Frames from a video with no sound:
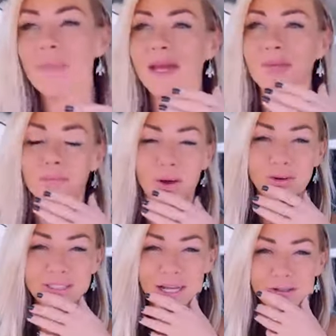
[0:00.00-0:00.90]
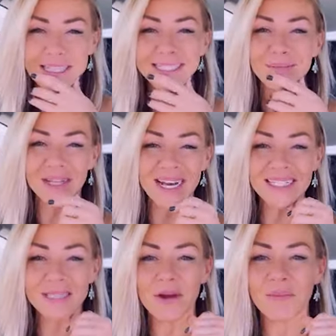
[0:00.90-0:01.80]
If you're like, oh, I'm so
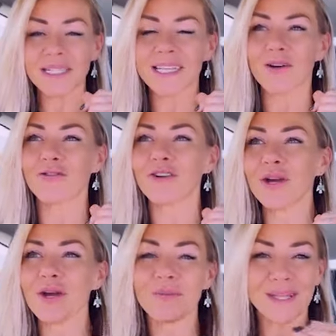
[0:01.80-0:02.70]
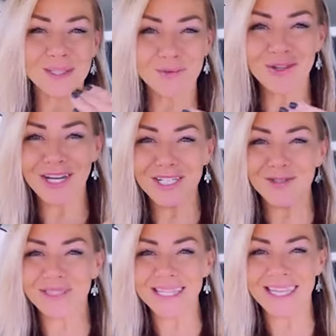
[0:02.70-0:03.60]
stupid. Oh, I can't believe I
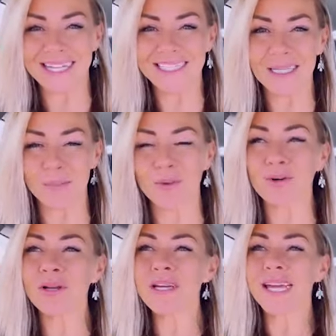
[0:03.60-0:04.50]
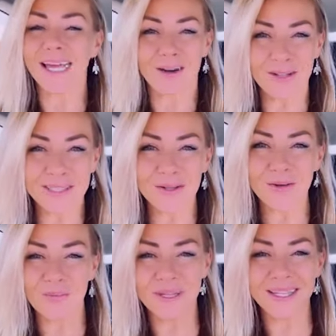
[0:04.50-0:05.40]
did that.
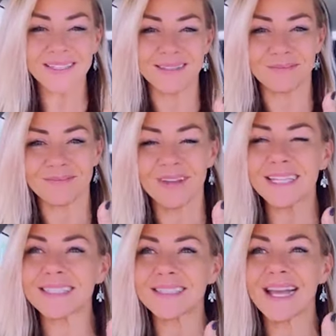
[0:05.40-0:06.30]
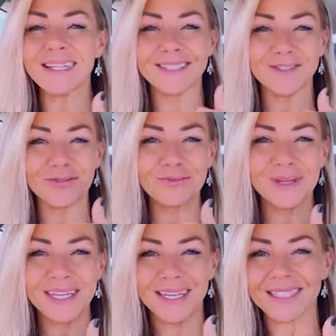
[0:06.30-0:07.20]
Why?
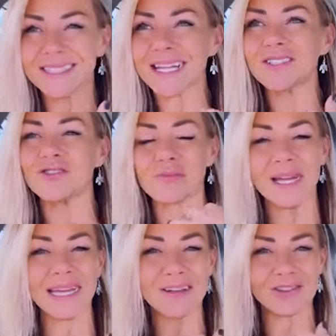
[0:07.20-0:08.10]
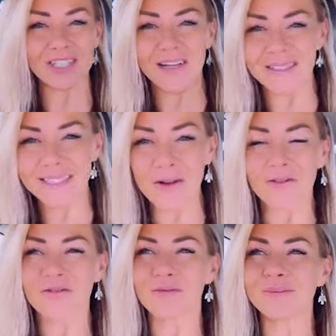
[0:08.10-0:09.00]
Why, why is that? Why does that make
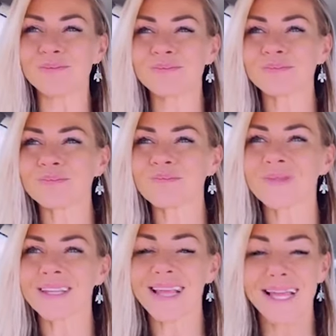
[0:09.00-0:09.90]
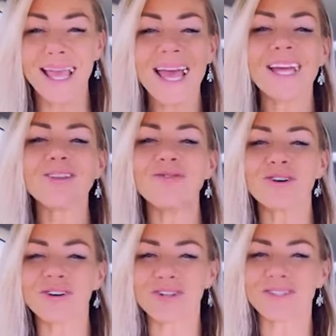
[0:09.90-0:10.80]
us like self-aware?
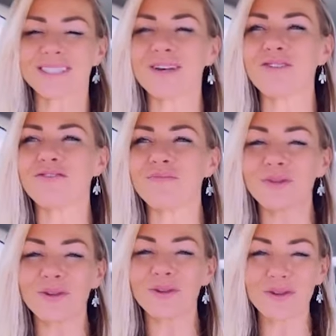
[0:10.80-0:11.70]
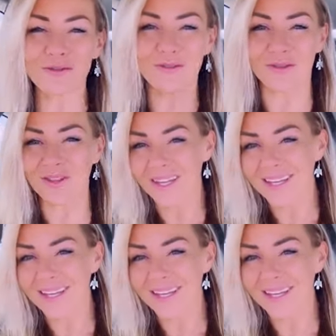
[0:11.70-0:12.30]
No, it just makes us mean to ourselves.